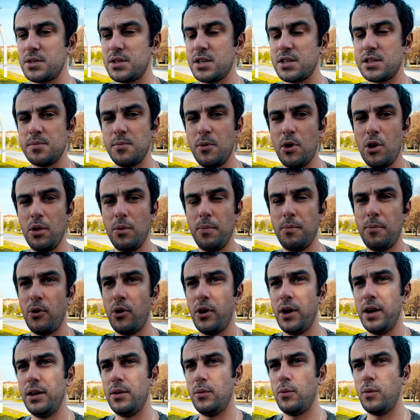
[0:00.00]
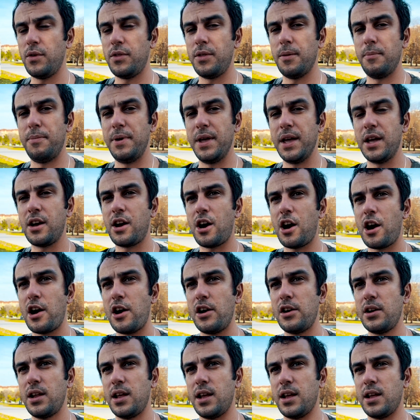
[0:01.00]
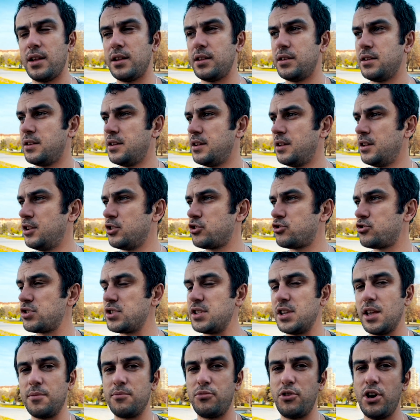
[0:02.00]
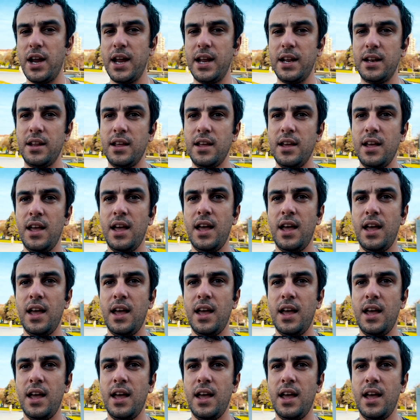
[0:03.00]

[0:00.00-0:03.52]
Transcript: a small boy with a big heart and an interesting brain.